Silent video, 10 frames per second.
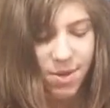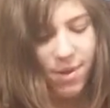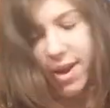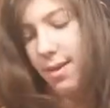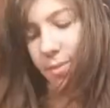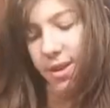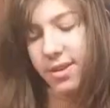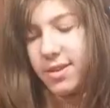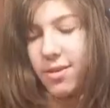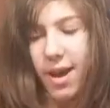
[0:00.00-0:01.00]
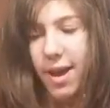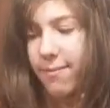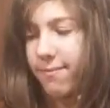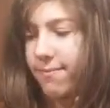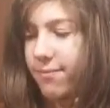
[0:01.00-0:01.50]
banana, but it's okay.
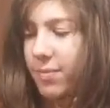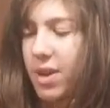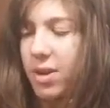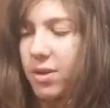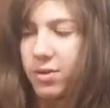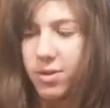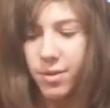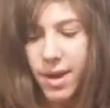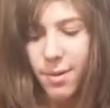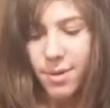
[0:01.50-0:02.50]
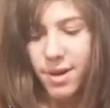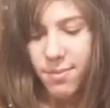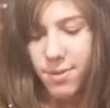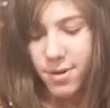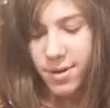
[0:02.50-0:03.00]
So now we're gonna
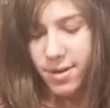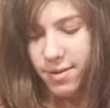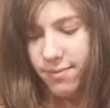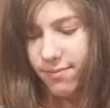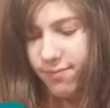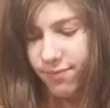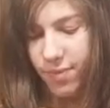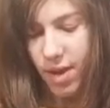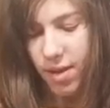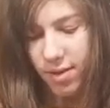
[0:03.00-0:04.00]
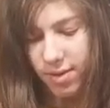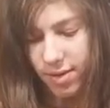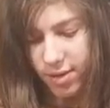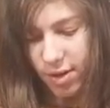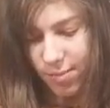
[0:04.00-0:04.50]
put on
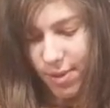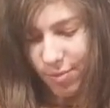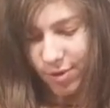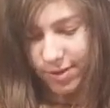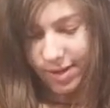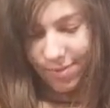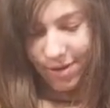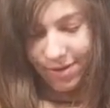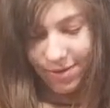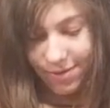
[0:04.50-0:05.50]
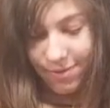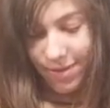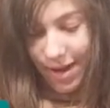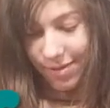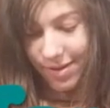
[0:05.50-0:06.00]
a little bit more cinnamon. Oh, if
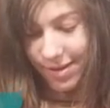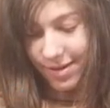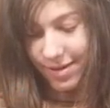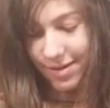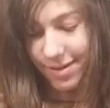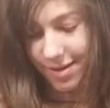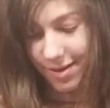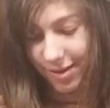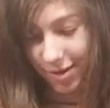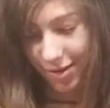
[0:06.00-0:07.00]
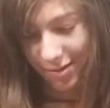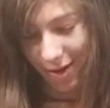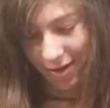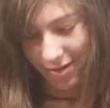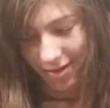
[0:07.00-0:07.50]
that was a large
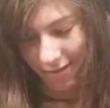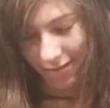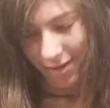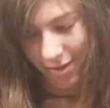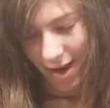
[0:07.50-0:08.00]
amount, you